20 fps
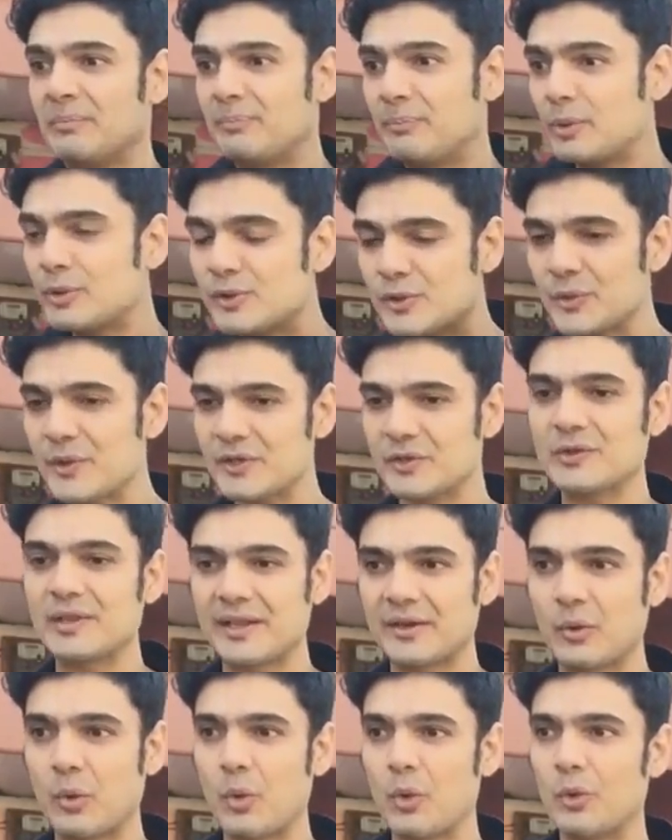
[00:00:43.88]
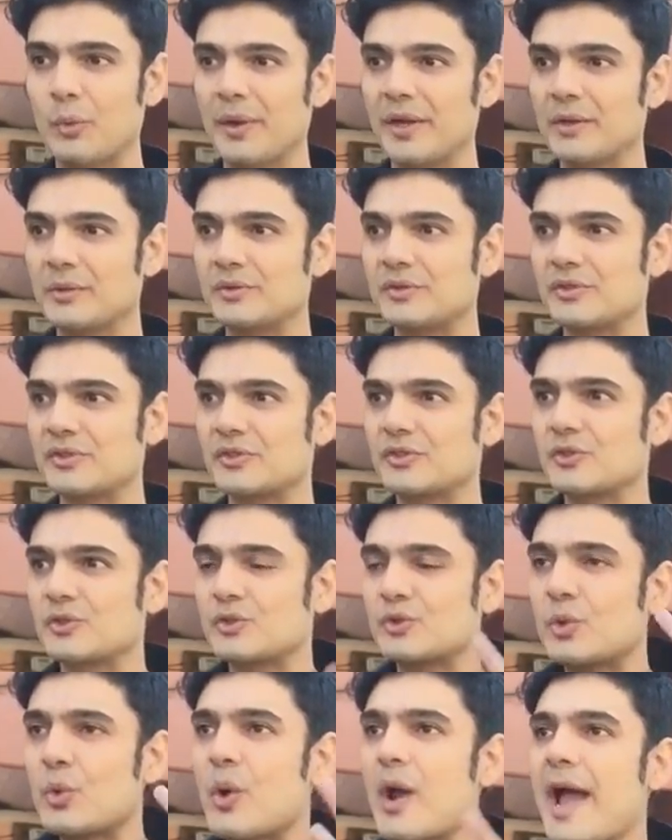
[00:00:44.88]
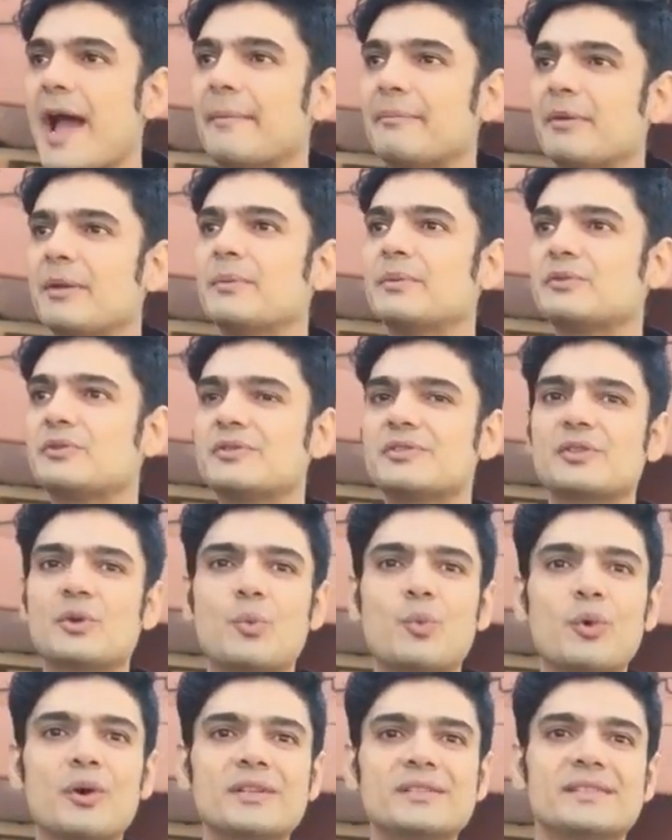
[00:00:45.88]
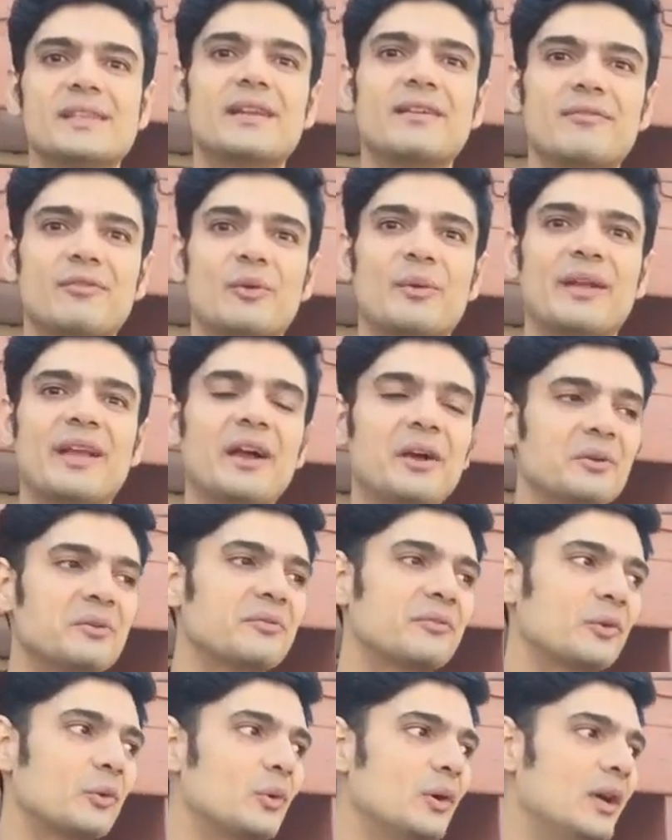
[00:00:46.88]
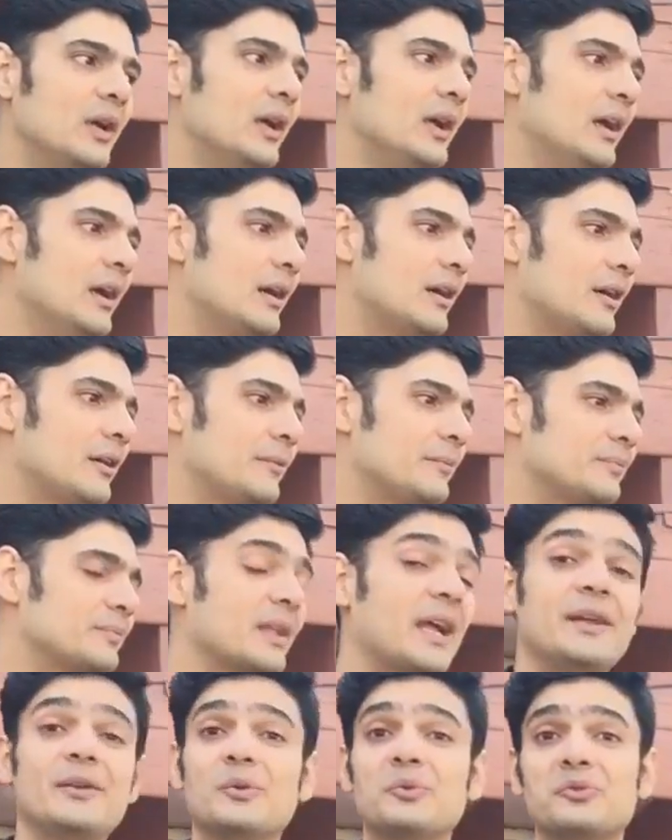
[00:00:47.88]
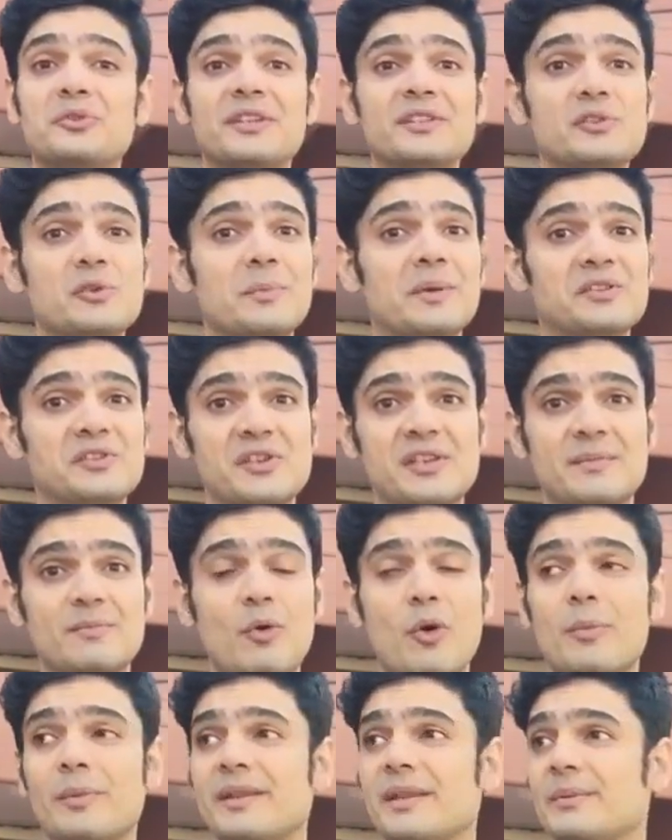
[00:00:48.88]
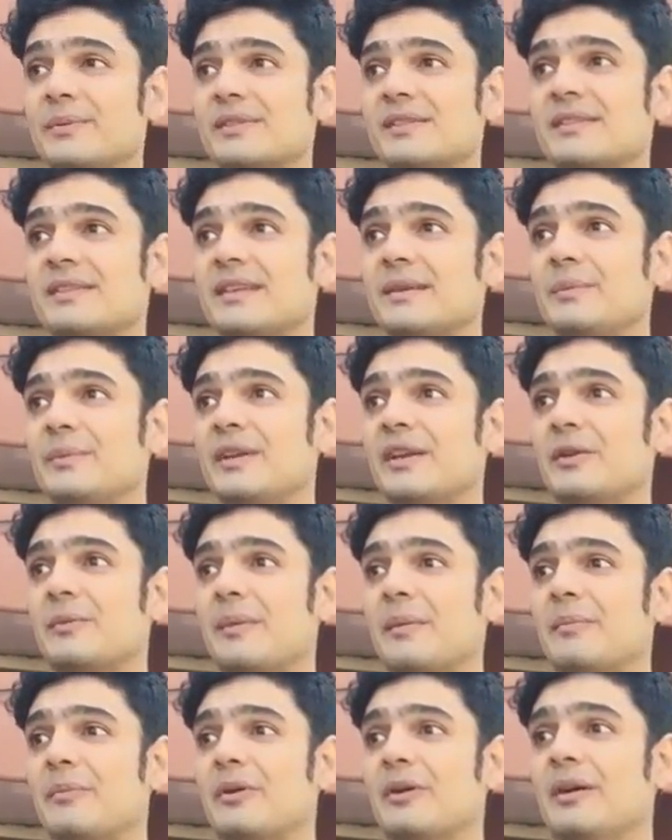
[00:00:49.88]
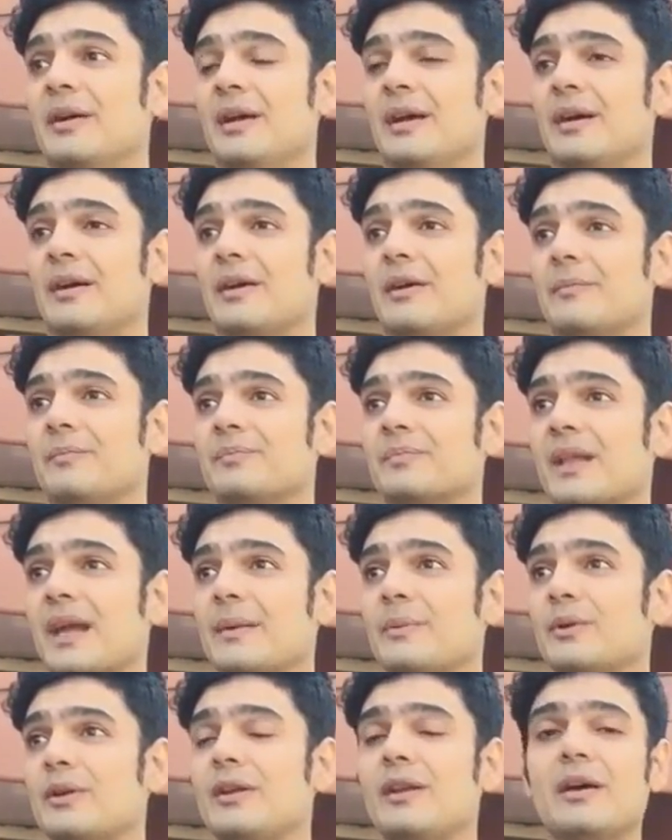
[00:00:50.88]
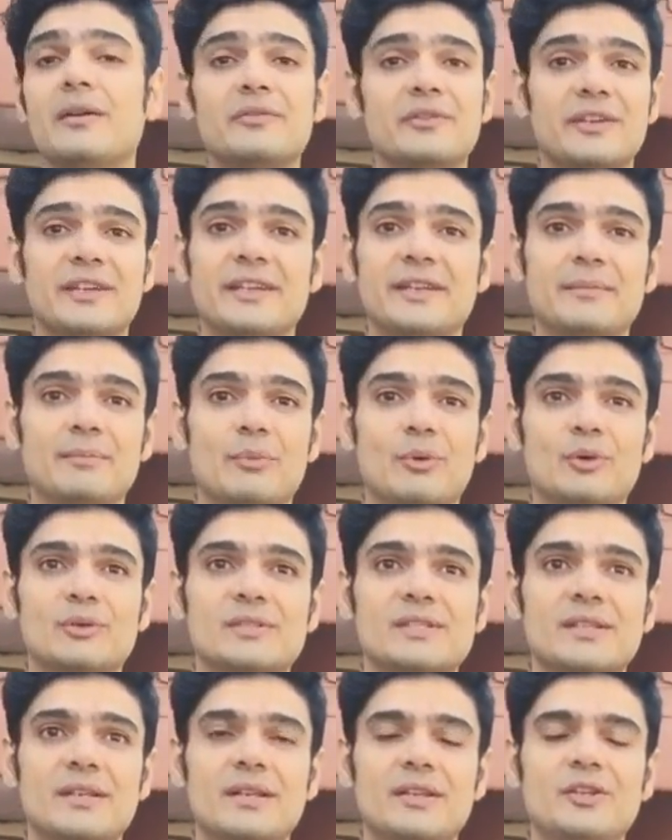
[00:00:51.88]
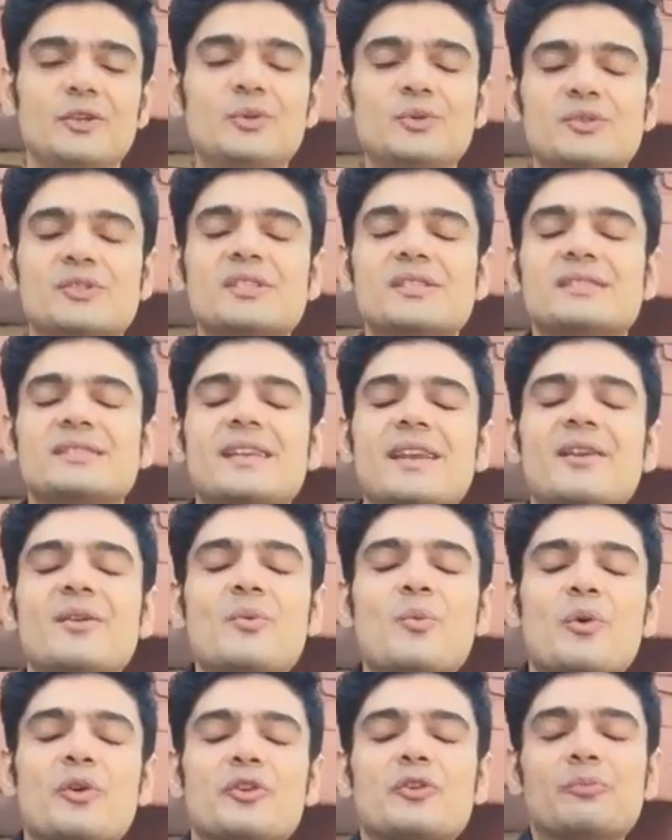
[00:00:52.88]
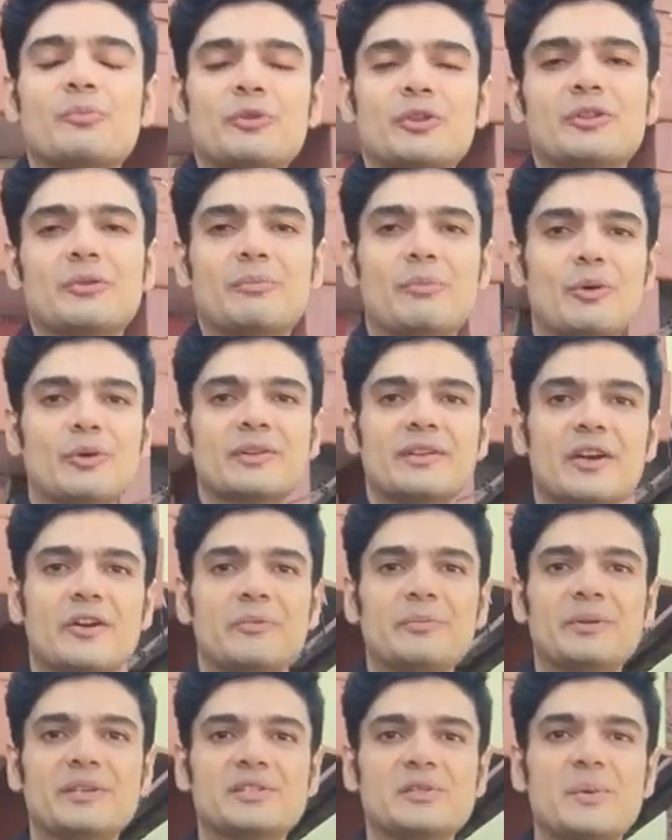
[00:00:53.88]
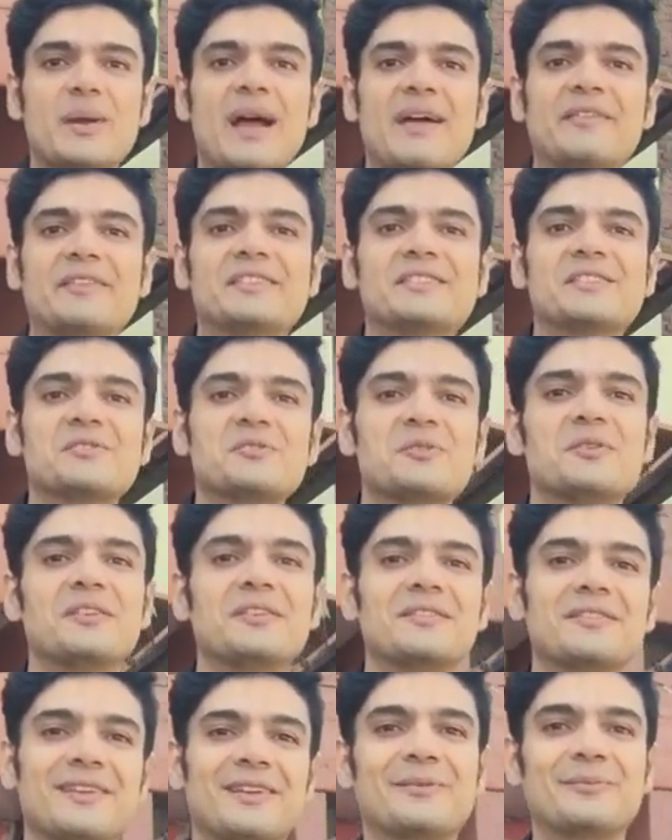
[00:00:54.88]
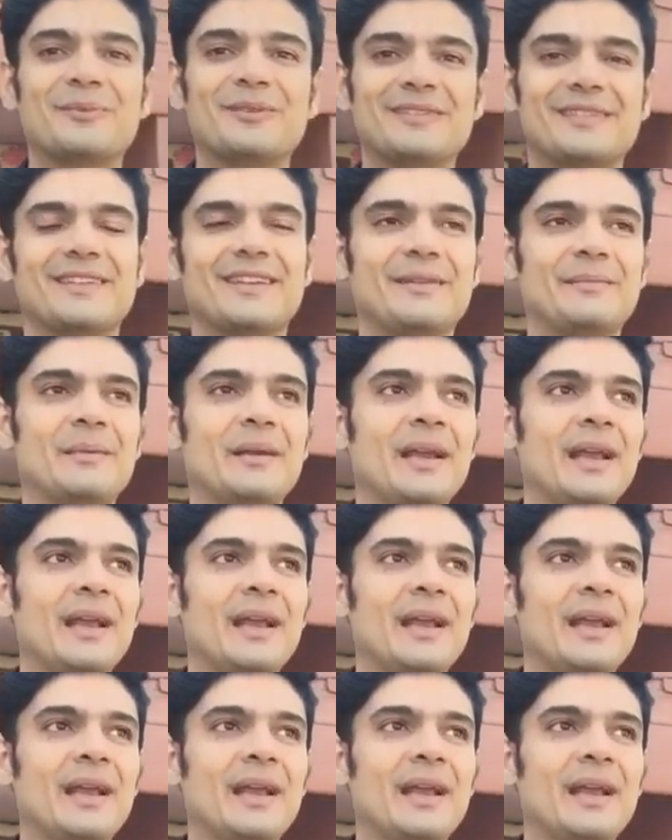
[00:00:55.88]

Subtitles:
pulls you into that hole where you're just so happy with just the words that are flowing out of you. I don't read so much anymore, but there was a time when I remember I would love reading books and you just didn't want to put the book down because you were having such an incredible time.